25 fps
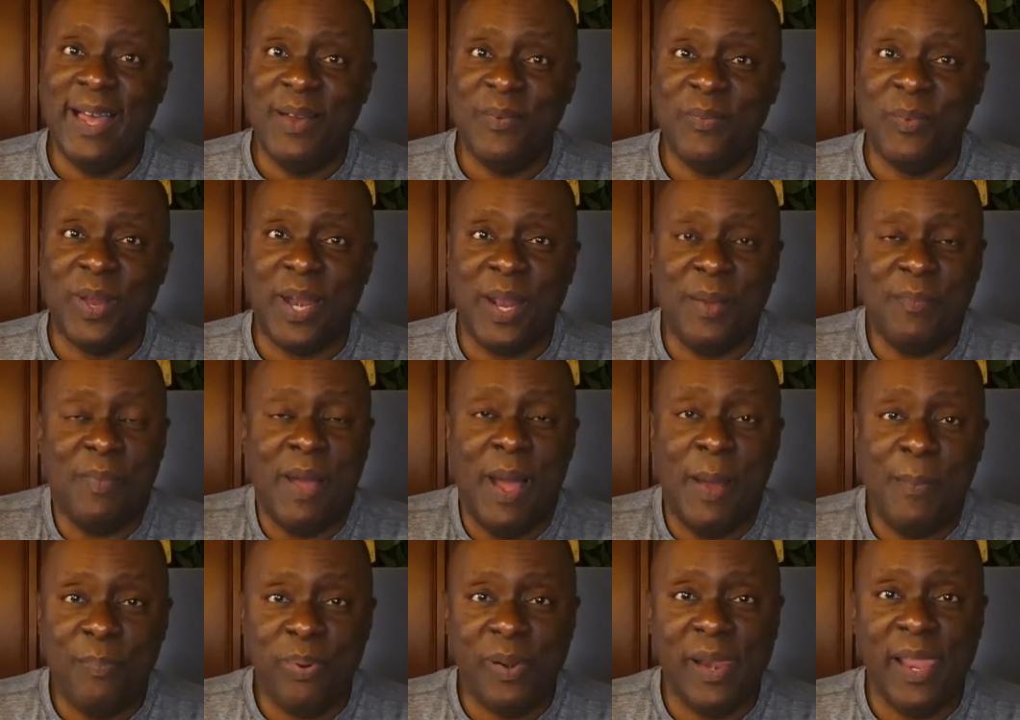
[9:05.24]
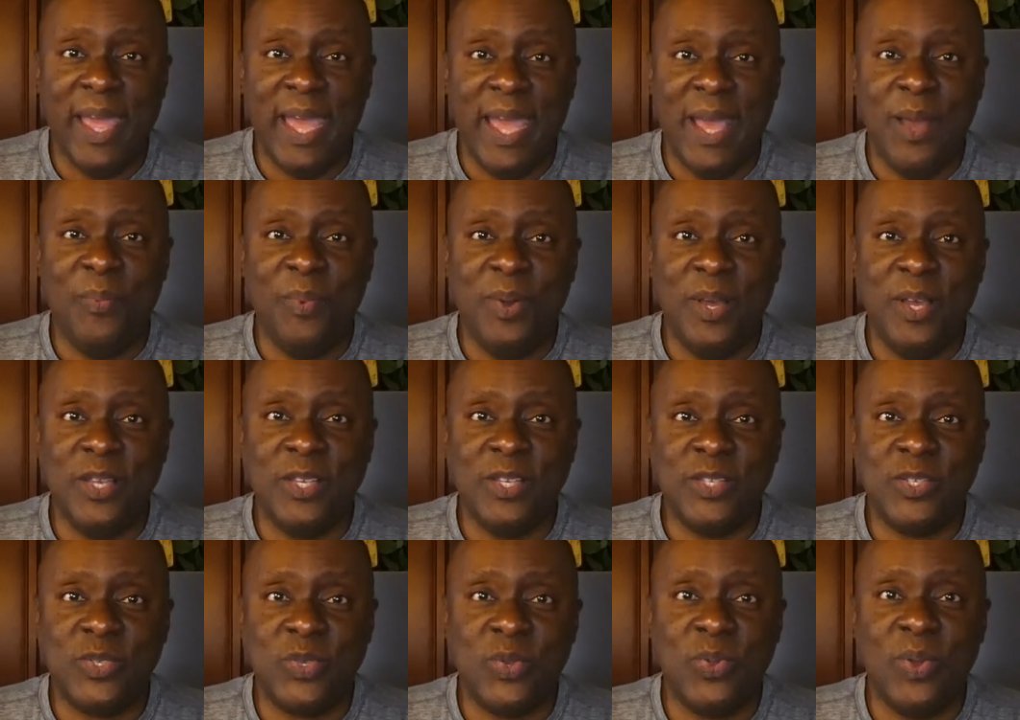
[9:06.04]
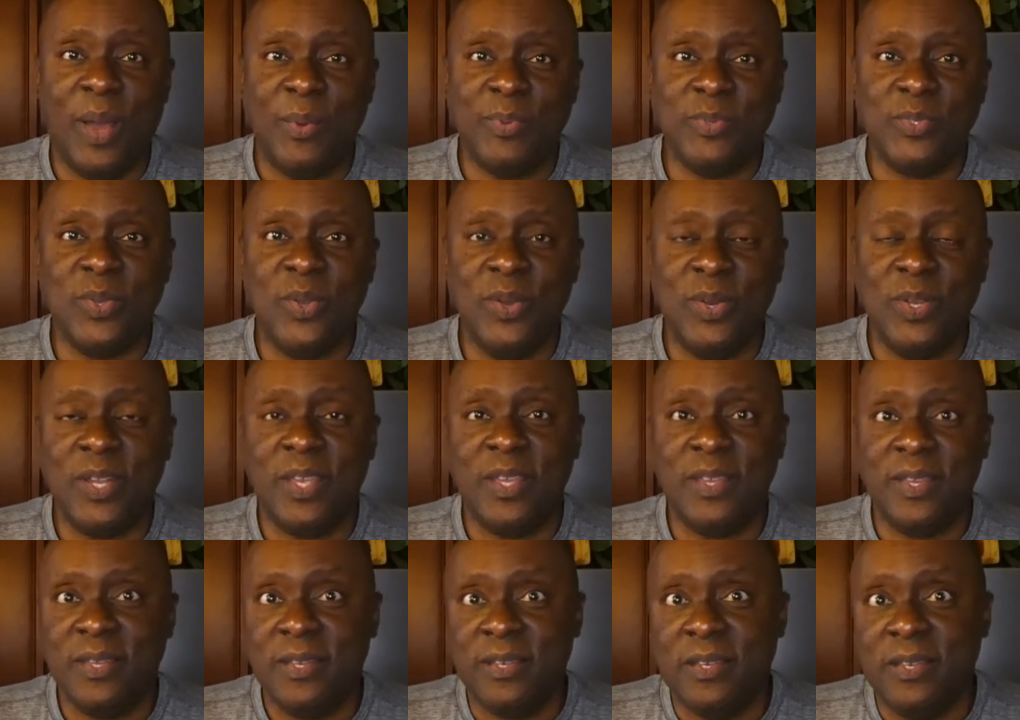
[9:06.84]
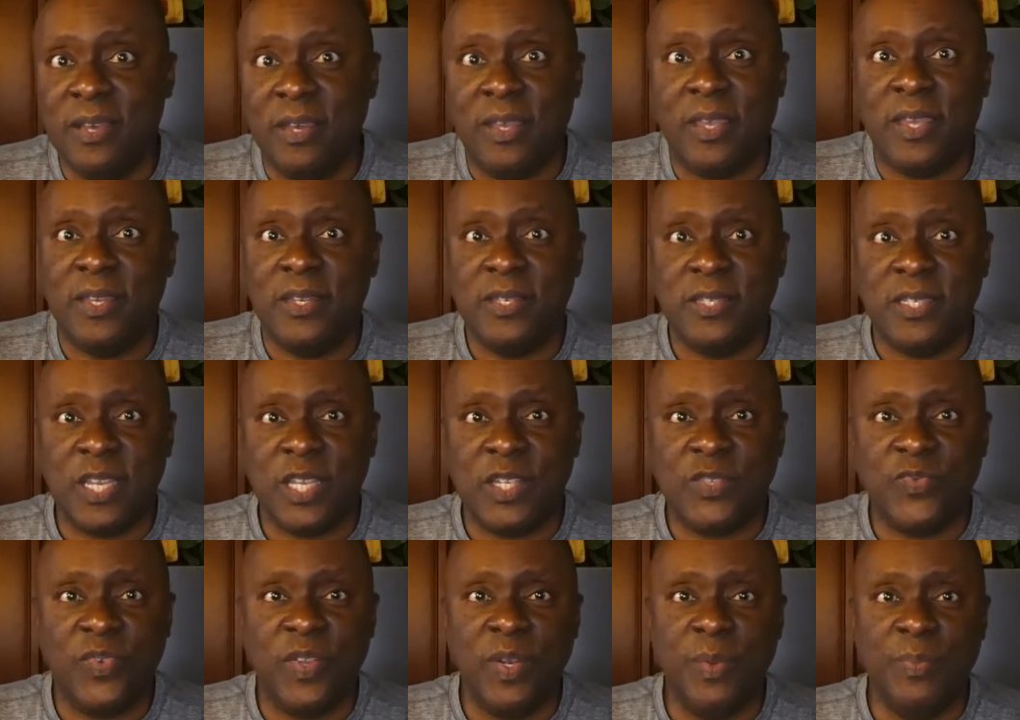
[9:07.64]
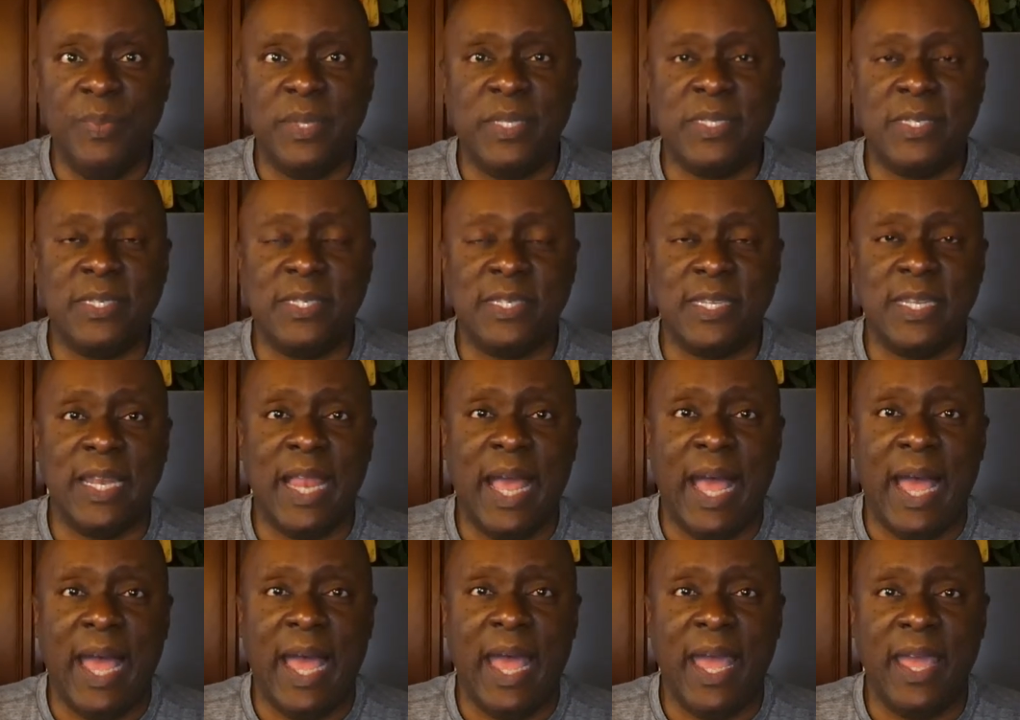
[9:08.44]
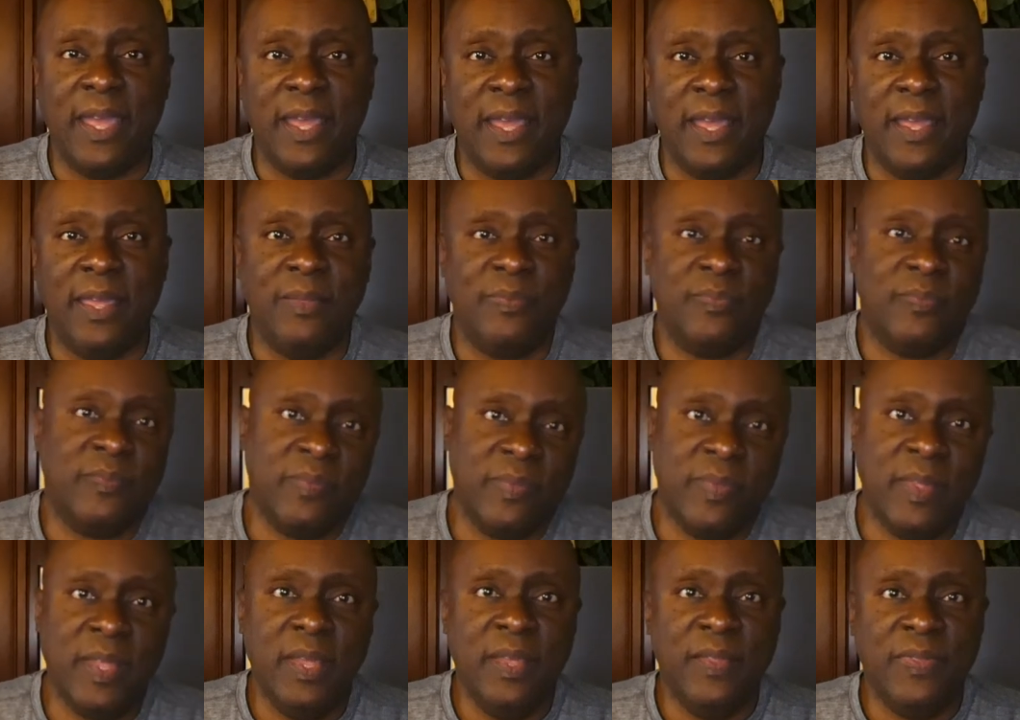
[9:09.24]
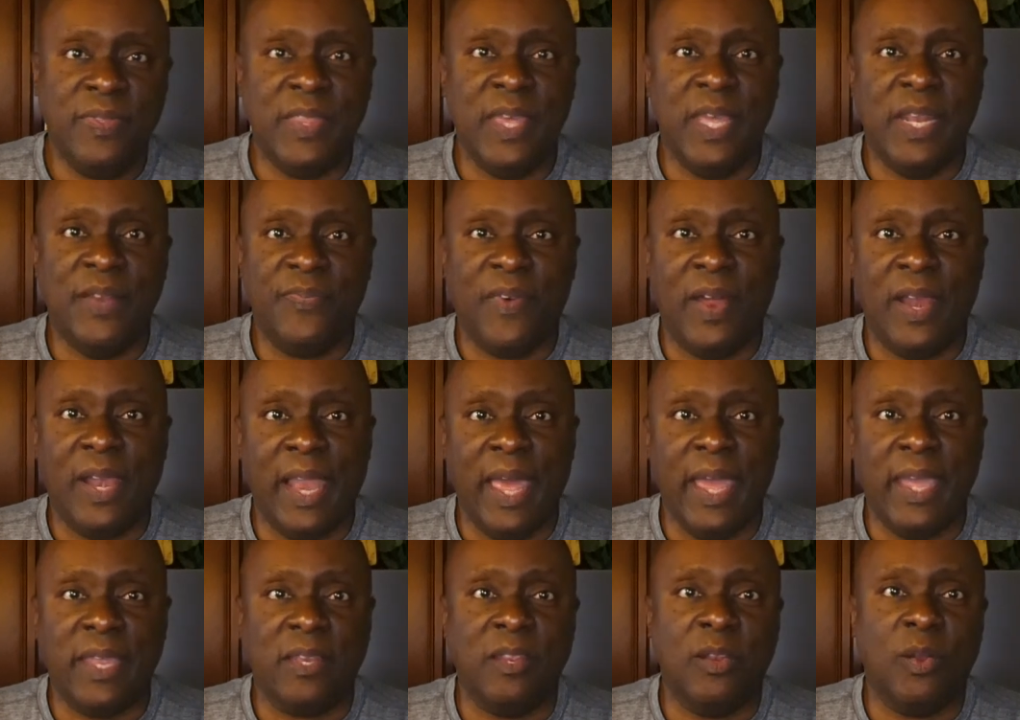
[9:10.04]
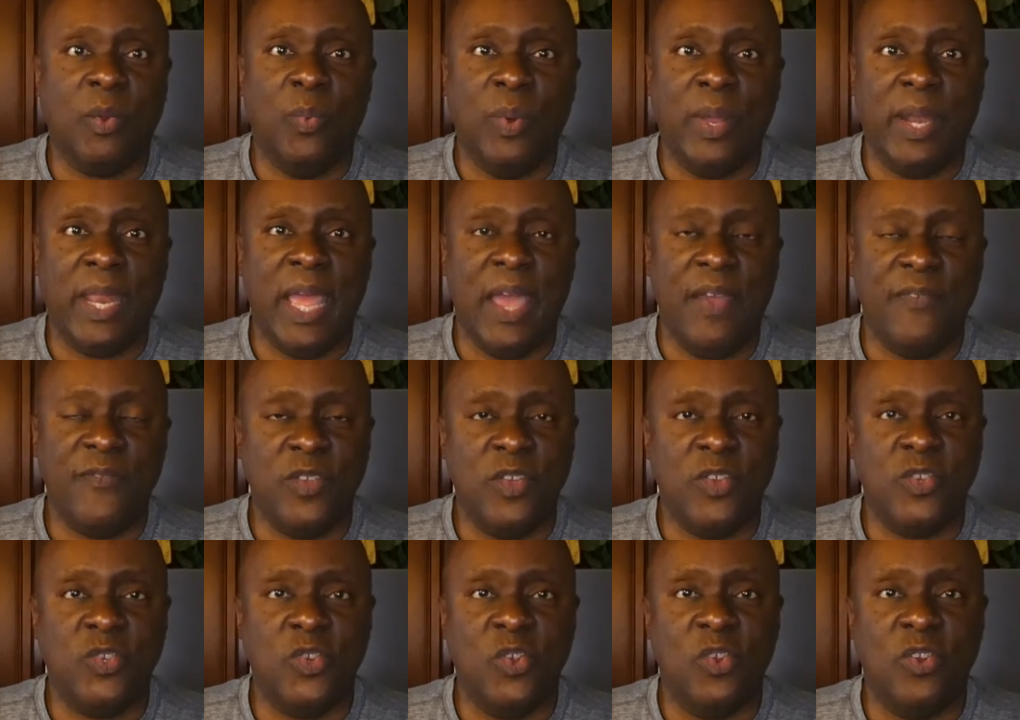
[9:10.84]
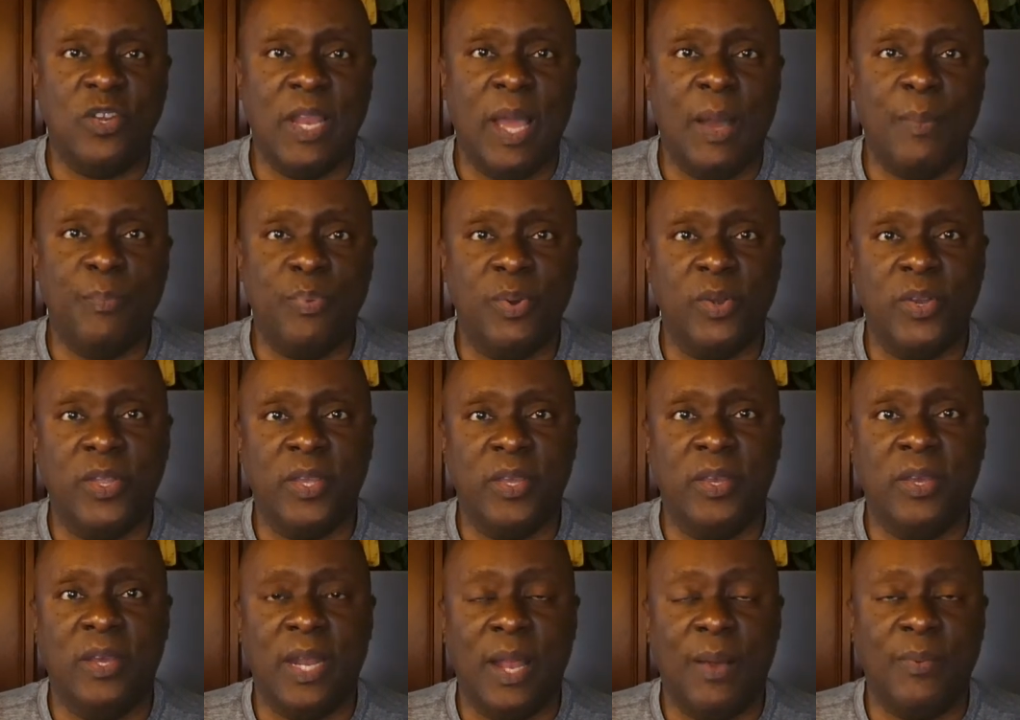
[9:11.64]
What my plan was to I was going to cook it just for the missus and I, and then if I liked it or what have you, it turned out pretty good.